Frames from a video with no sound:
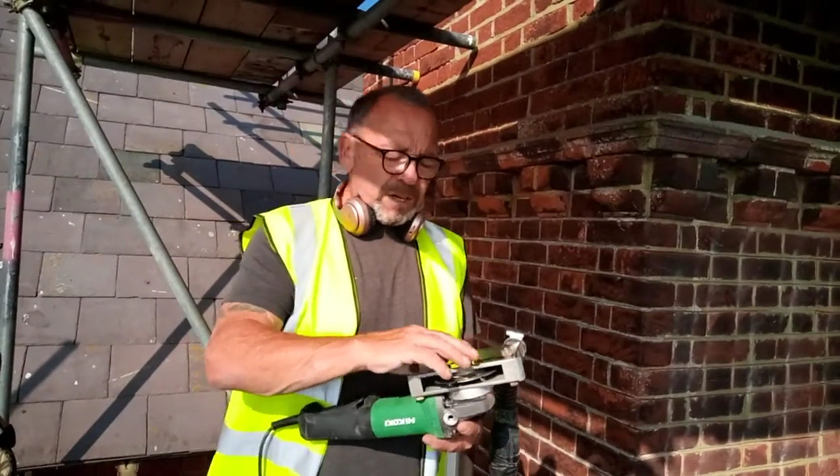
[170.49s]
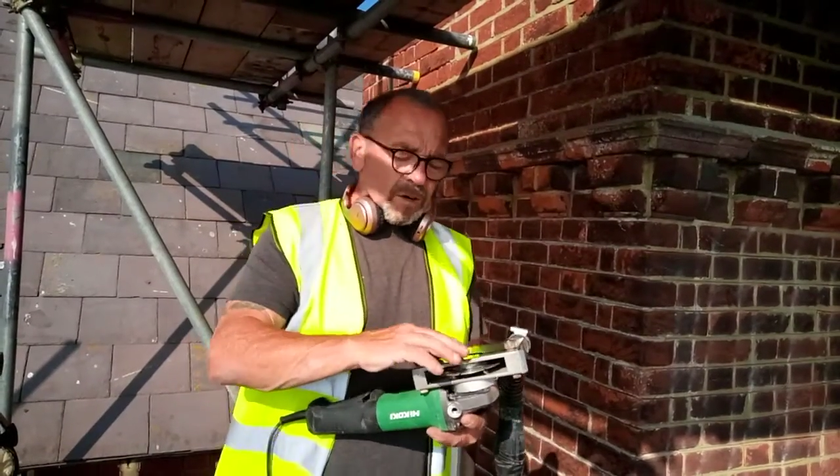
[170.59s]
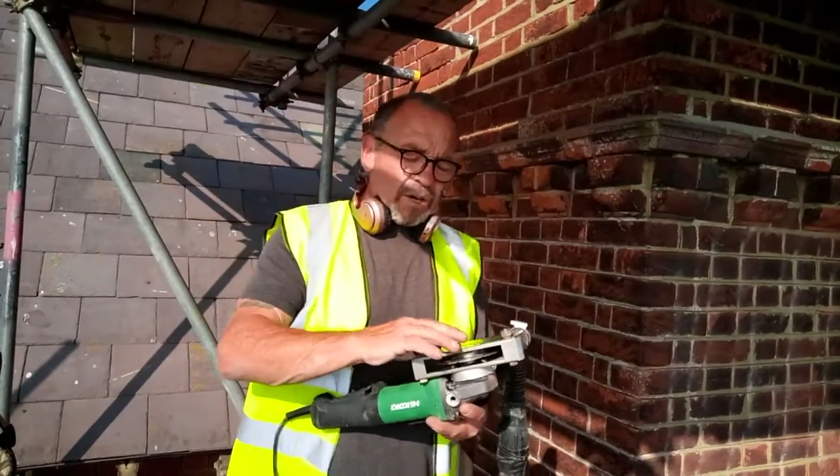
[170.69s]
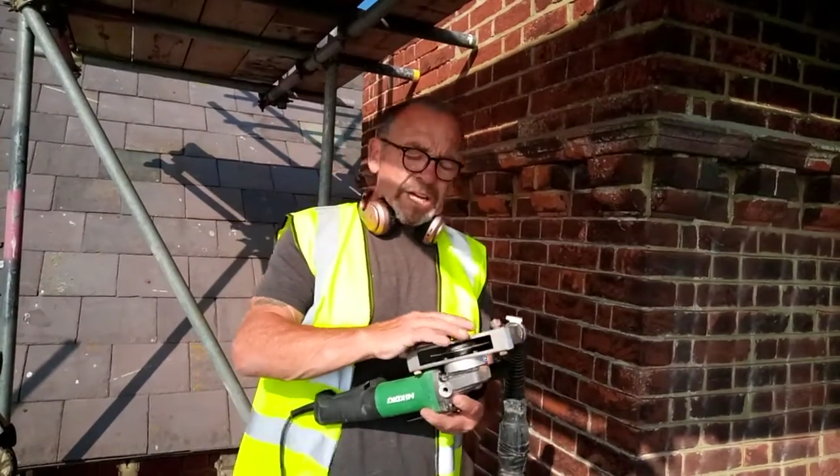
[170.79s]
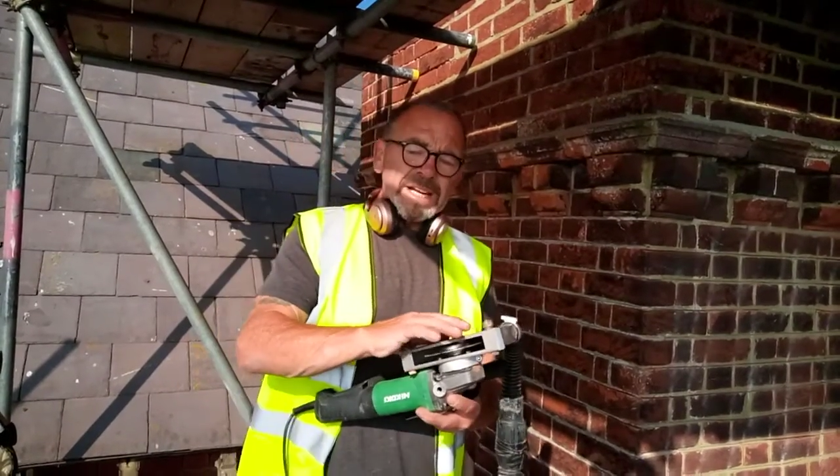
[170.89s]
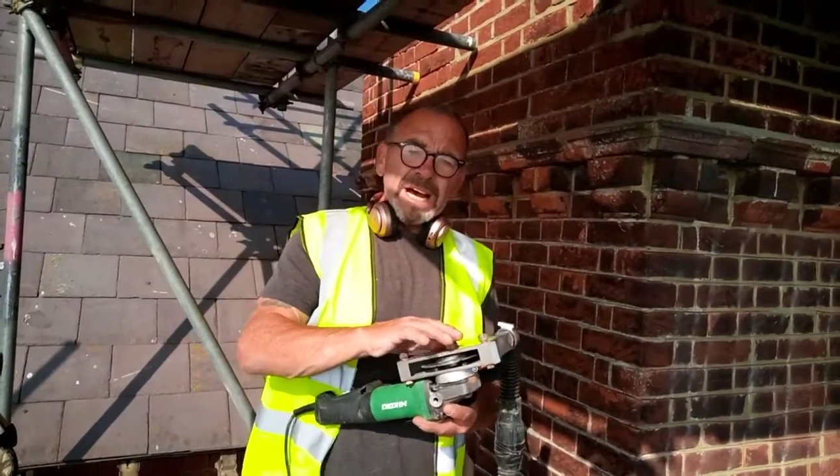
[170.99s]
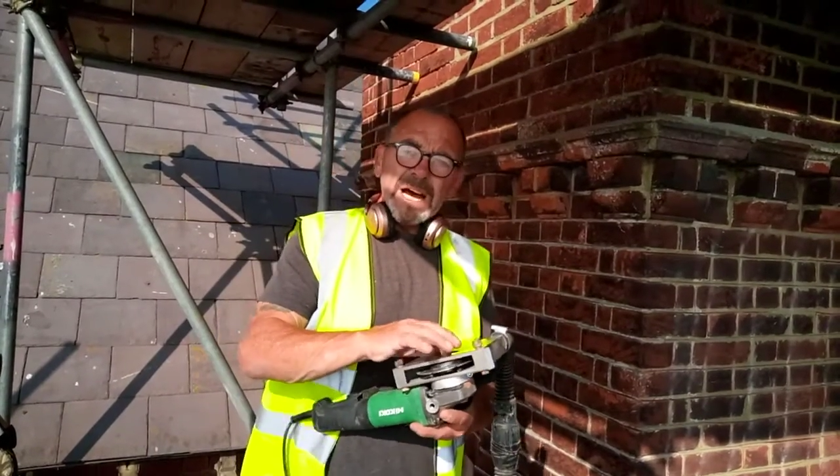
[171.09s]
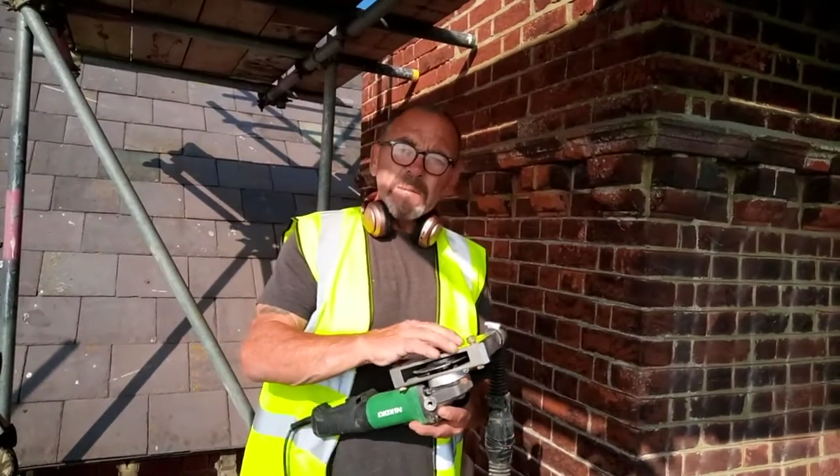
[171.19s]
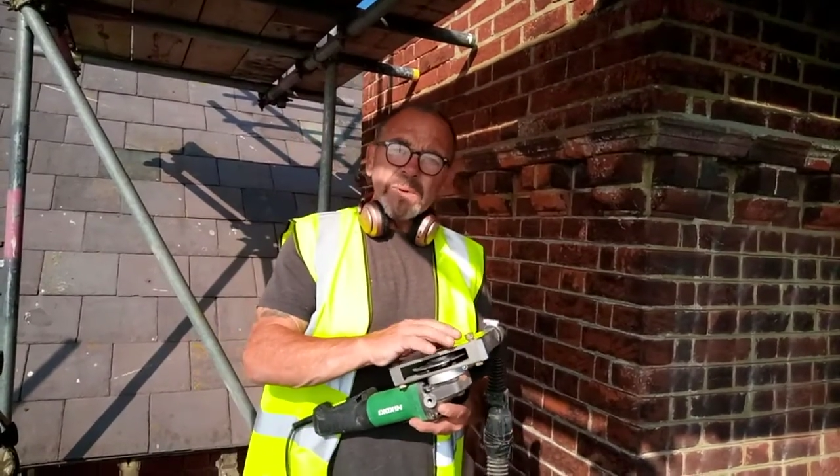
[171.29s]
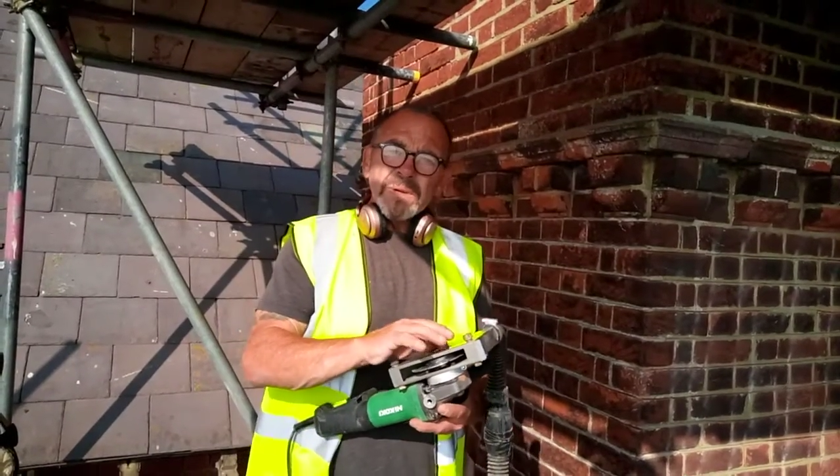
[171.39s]
the locking nut
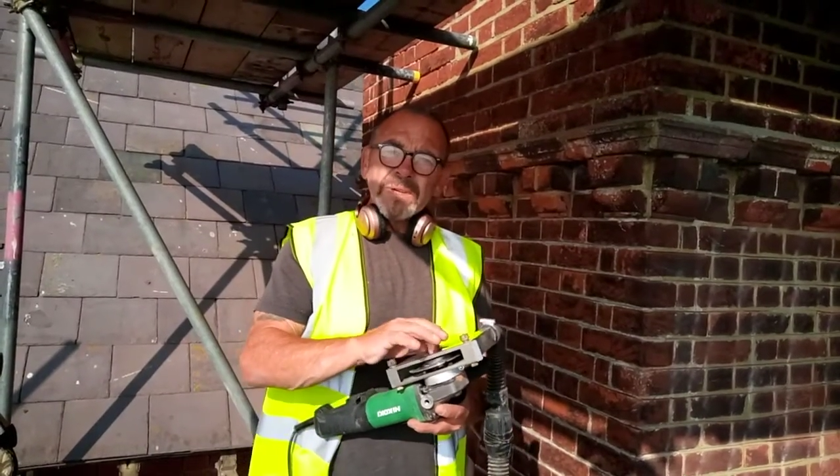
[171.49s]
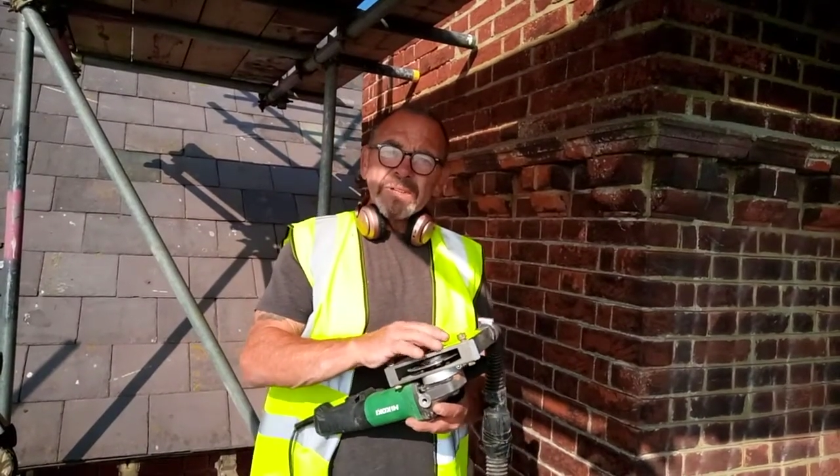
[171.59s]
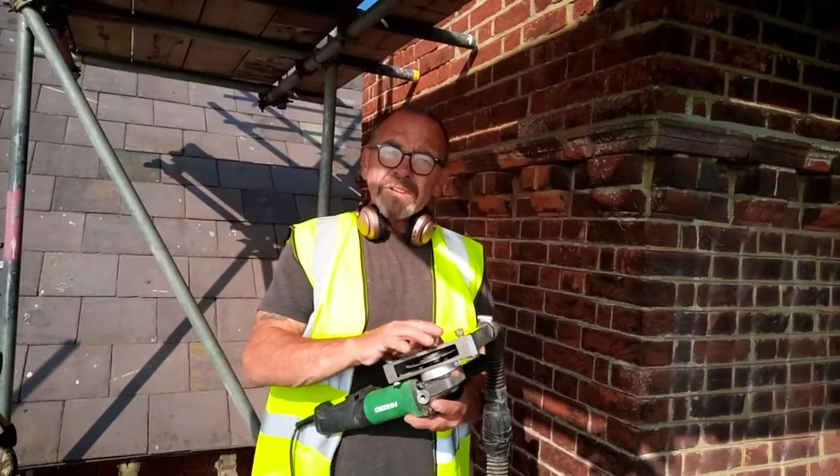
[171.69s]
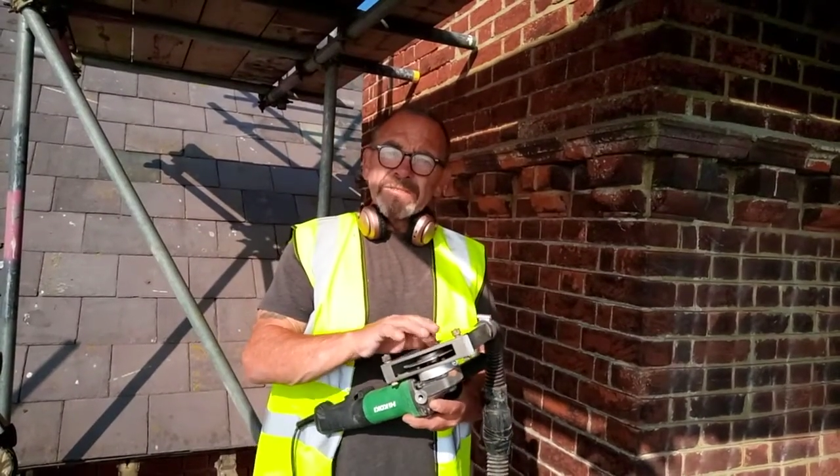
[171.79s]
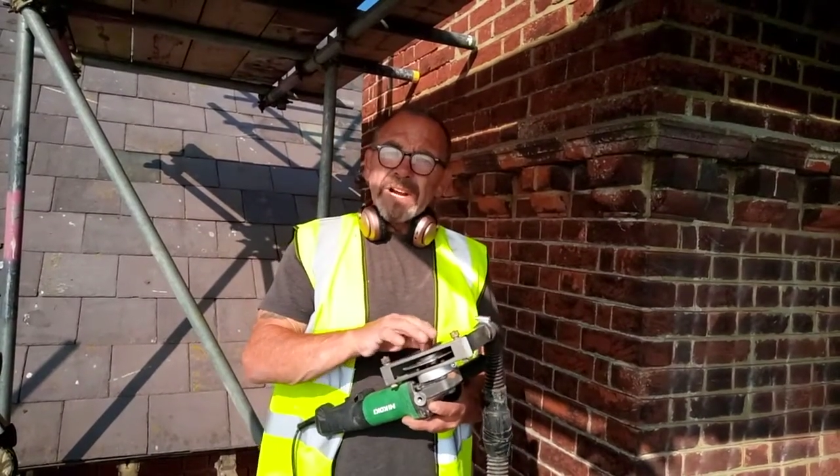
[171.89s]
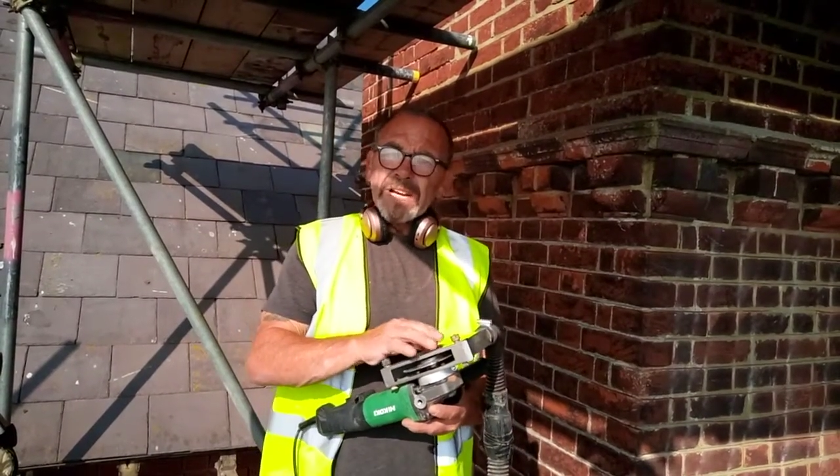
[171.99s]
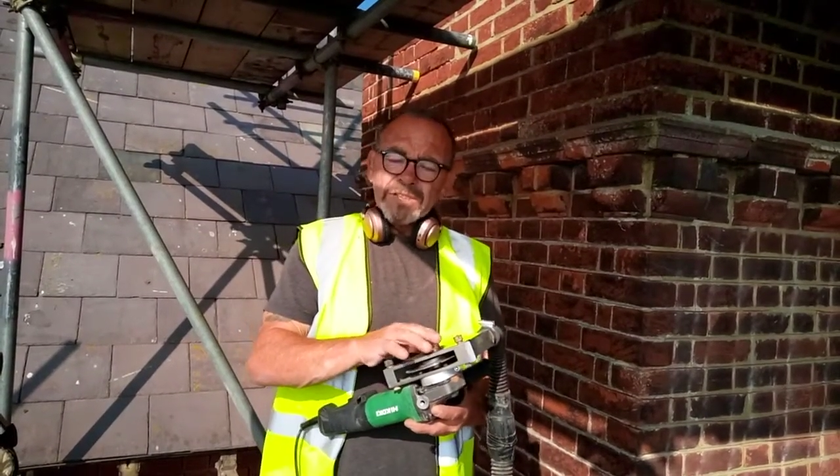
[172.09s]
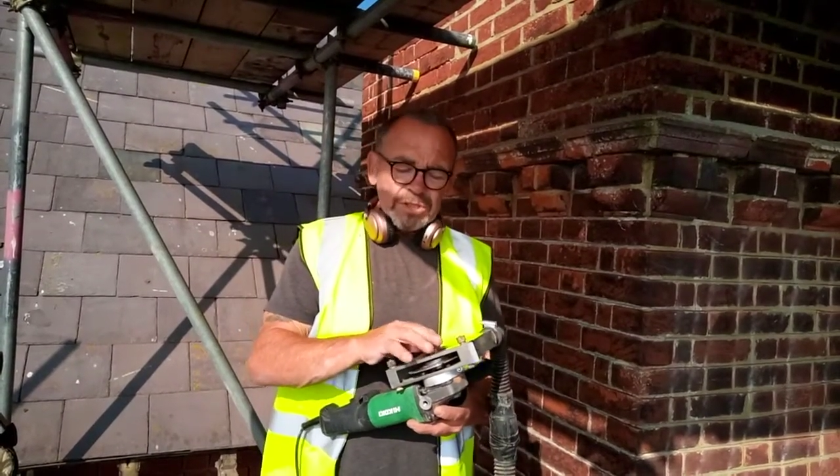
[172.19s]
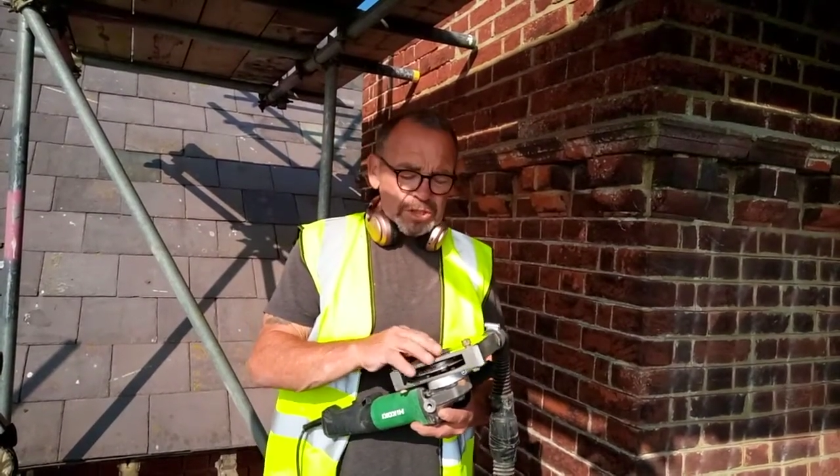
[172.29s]
up the flange,